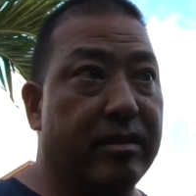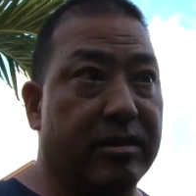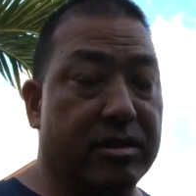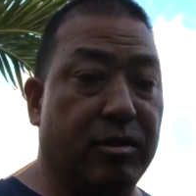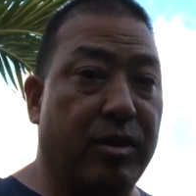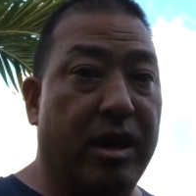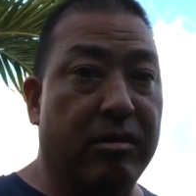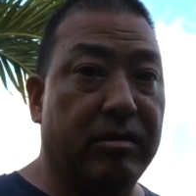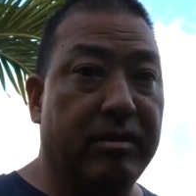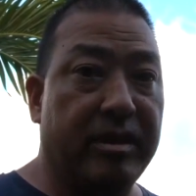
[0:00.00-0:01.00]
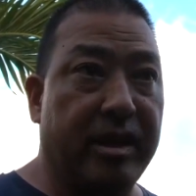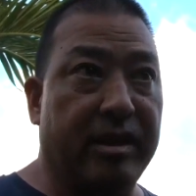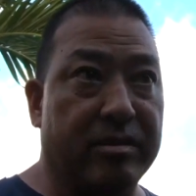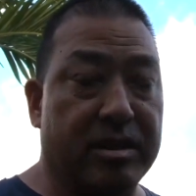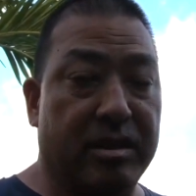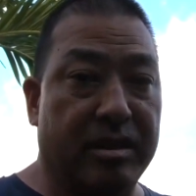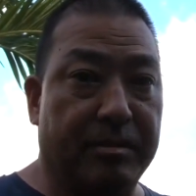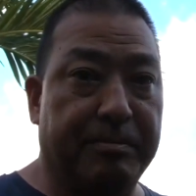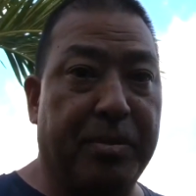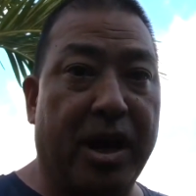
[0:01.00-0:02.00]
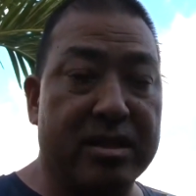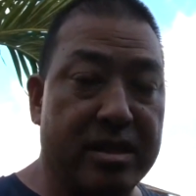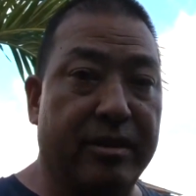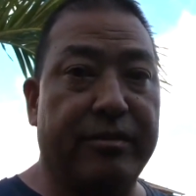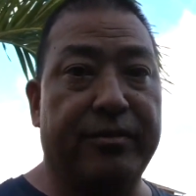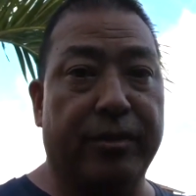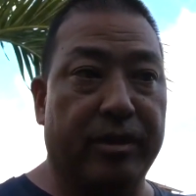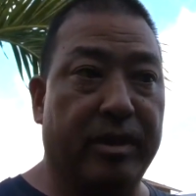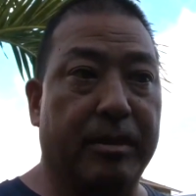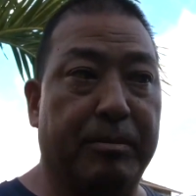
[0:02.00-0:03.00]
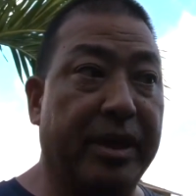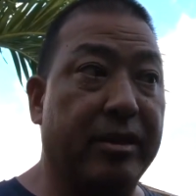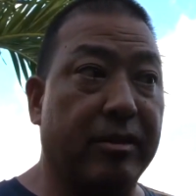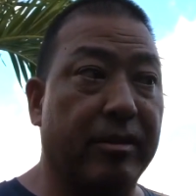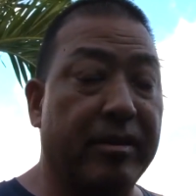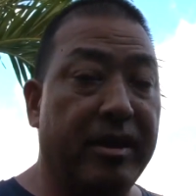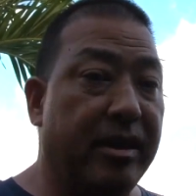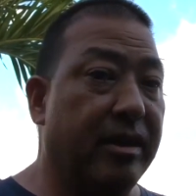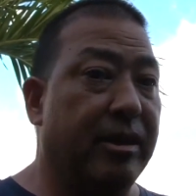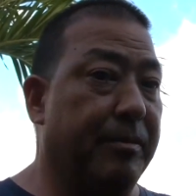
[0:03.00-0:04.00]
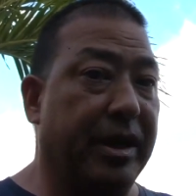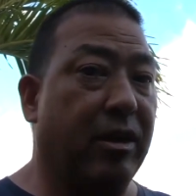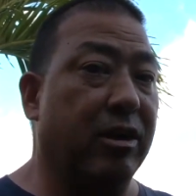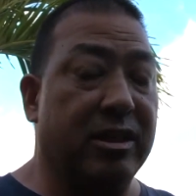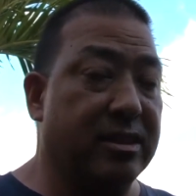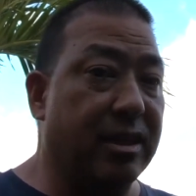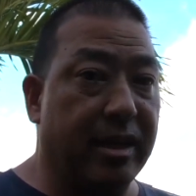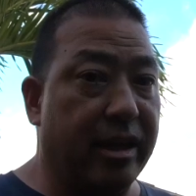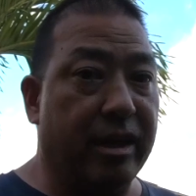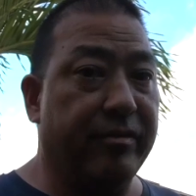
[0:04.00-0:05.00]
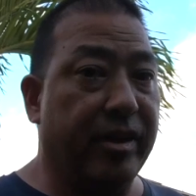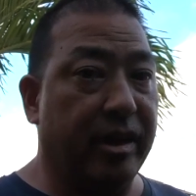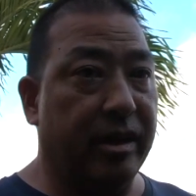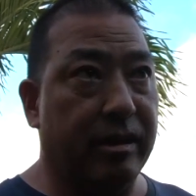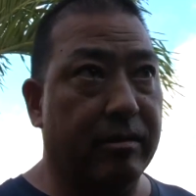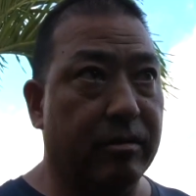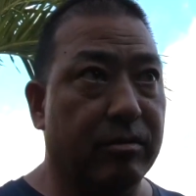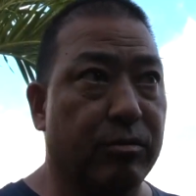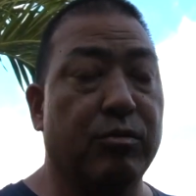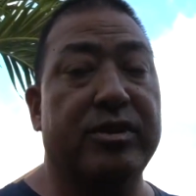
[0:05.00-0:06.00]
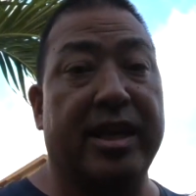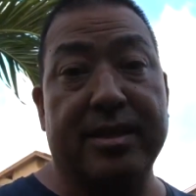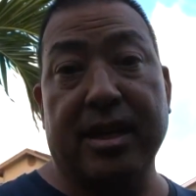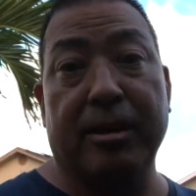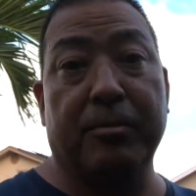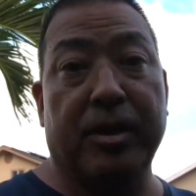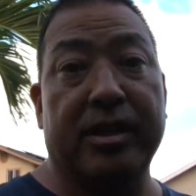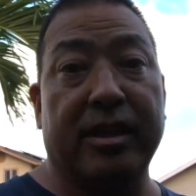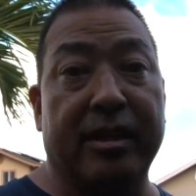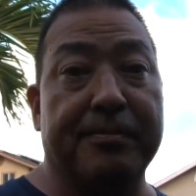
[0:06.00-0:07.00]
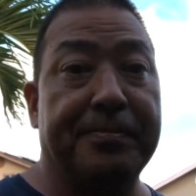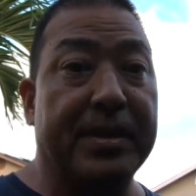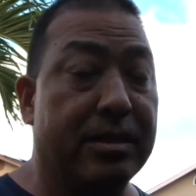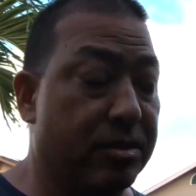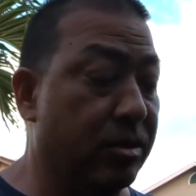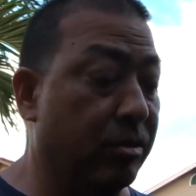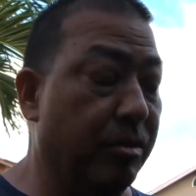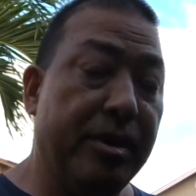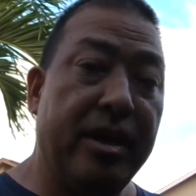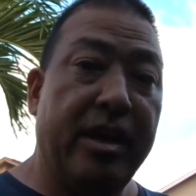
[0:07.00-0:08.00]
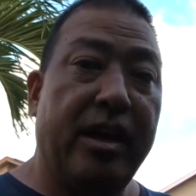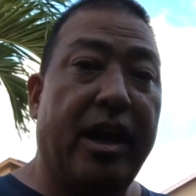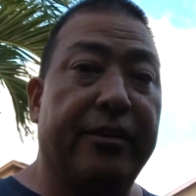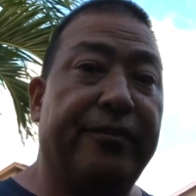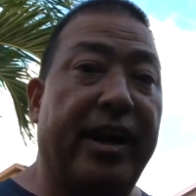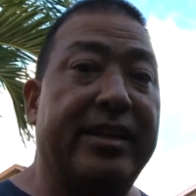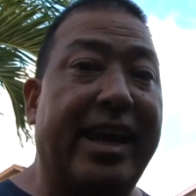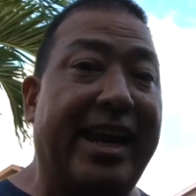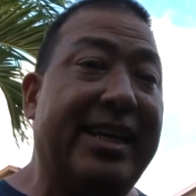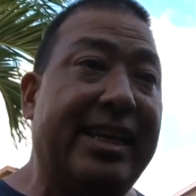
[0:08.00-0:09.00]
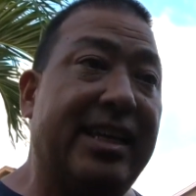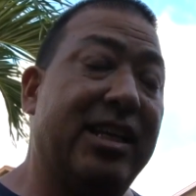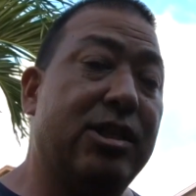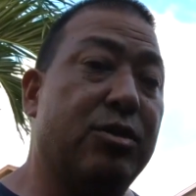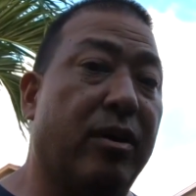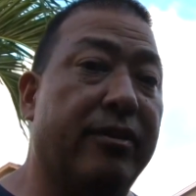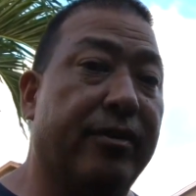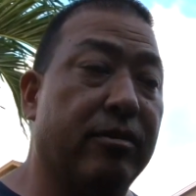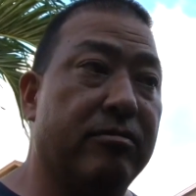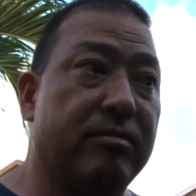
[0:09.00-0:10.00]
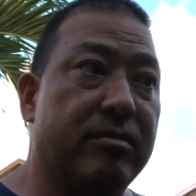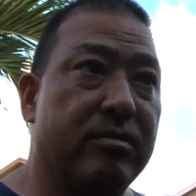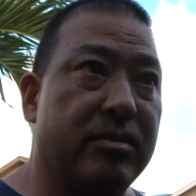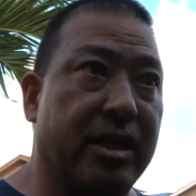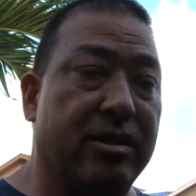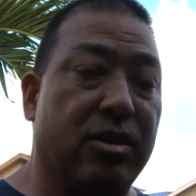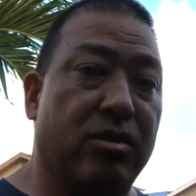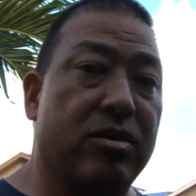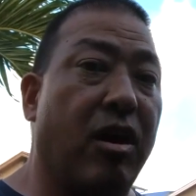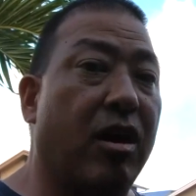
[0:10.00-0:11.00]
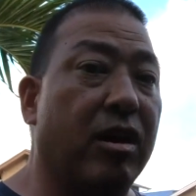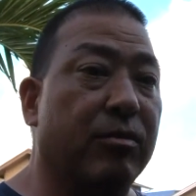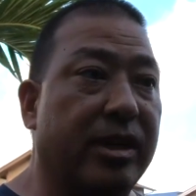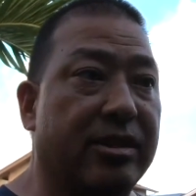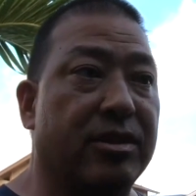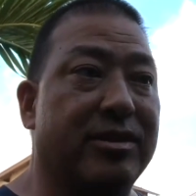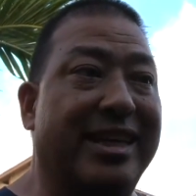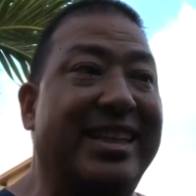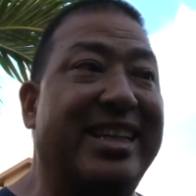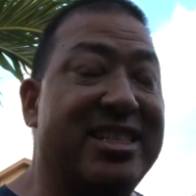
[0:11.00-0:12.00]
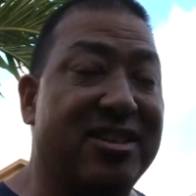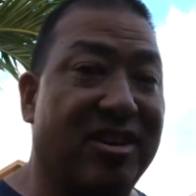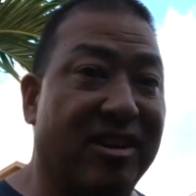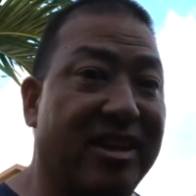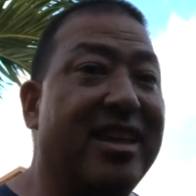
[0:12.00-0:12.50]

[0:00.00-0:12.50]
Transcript: There's a ground and there's a positive for the blinker. My car does not have a daytime running light, so I find any 12 volt that turns on when I turn the ignition on.